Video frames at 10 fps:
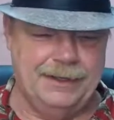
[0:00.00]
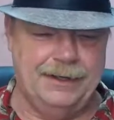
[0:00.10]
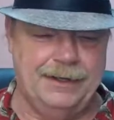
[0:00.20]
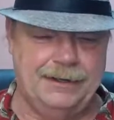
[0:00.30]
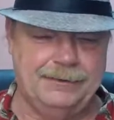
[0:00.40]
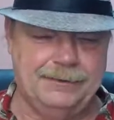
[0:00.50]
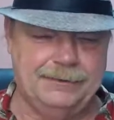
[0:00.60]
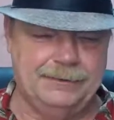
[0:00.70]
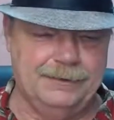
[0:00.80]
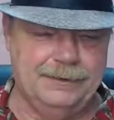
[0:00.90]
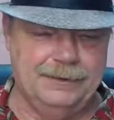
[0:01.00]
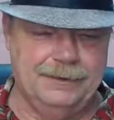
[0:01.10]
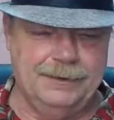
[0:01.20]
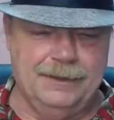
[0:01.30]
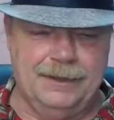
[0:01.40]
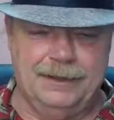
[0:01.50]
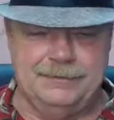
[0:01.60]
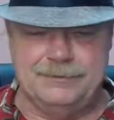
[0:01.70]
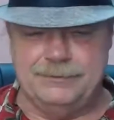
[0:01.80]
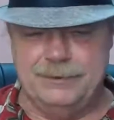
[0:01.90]

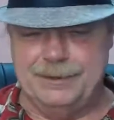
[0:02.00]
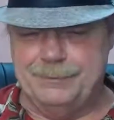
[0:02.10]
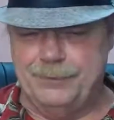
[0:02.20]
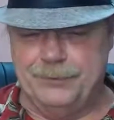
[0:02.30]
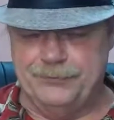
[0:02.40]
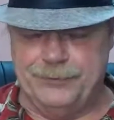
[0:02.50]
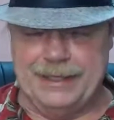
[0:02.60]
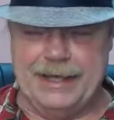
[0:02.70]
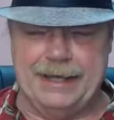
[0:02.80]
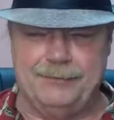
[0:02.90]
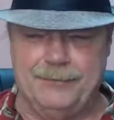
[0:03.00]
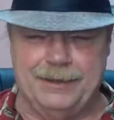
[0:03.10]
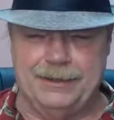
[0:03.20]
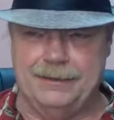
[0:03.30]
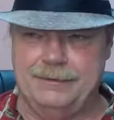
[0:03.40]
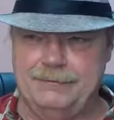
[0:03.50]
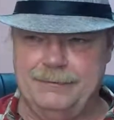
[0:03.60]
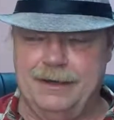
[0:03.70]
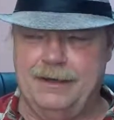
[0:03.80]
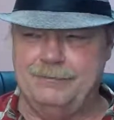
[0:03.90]
But swimming pools, we had one
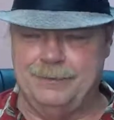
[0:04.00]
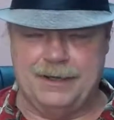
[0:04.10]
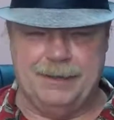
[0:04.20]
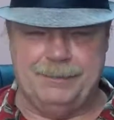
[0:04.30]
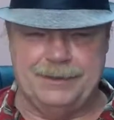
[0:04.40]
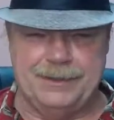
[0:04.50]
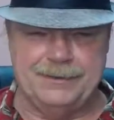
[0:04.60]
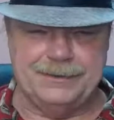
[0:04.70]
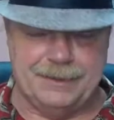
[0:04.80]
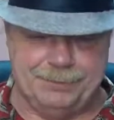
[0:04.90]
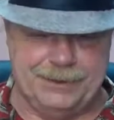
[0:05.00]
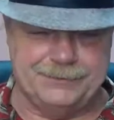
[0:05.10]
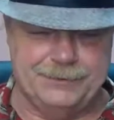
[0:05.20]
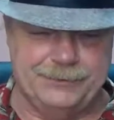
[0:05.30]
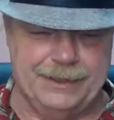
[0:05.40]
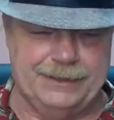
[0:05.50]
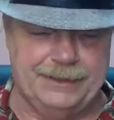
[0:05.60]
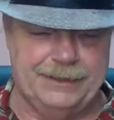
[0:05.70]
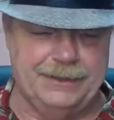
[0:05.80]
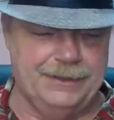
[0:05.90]
for a couple of years at a place we
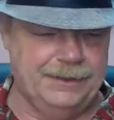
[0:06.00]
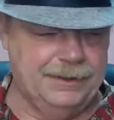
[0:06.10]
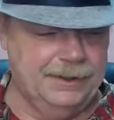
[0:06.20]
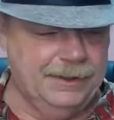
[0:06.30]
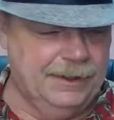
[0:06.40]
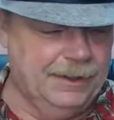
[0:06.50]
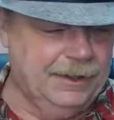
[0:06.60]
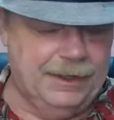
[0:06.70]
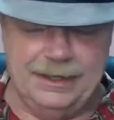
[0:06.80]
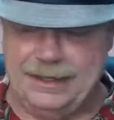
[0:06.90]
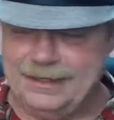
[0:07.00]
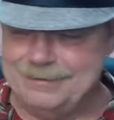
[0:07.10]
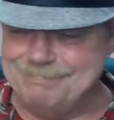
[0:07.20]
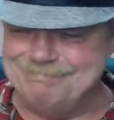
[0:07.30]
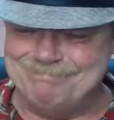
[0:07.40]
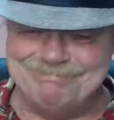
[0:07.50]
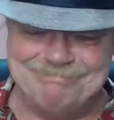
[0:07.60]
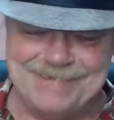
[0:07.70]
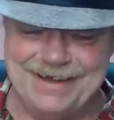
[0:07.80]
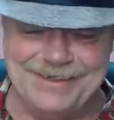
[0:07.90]
rented, and
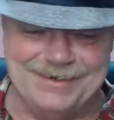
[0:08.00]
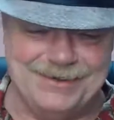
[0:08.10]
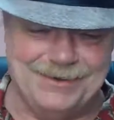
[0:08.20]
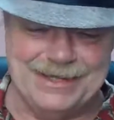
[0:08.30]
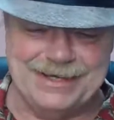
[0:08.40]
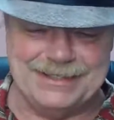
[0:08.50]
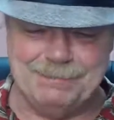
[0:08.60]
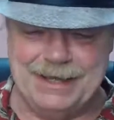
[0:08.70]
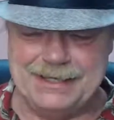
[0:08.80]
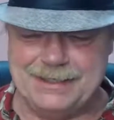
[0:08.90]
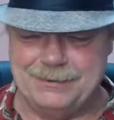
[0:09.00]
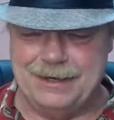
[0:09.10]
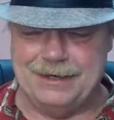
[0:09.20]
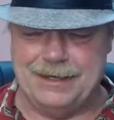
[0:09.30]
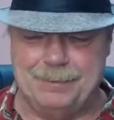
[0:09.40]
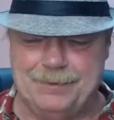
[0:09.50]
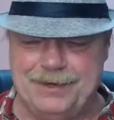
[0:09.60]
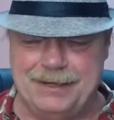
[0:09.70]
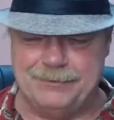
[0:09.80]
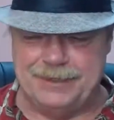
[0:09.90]
other than going in and splashing around a couple times, the